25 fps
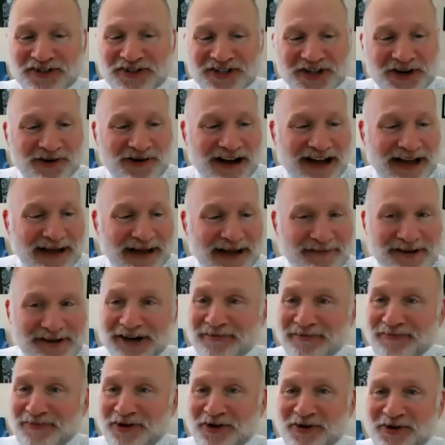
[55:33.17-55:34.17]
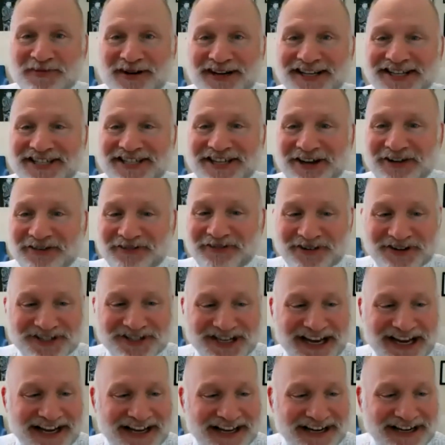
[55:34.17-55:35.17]
so I'm going to mute myself for a
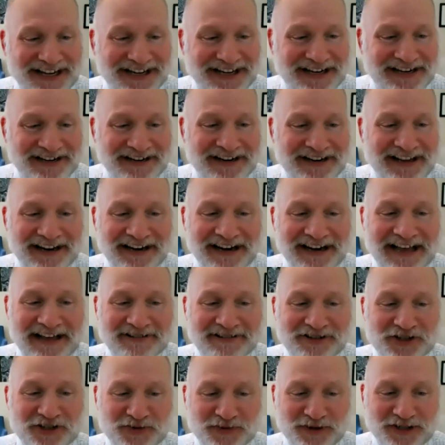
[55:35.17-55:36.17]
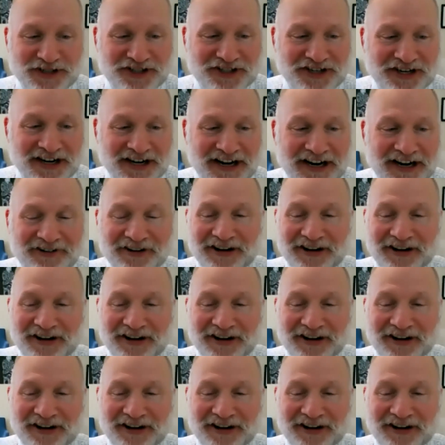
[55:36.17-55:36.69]
second and I'll switch to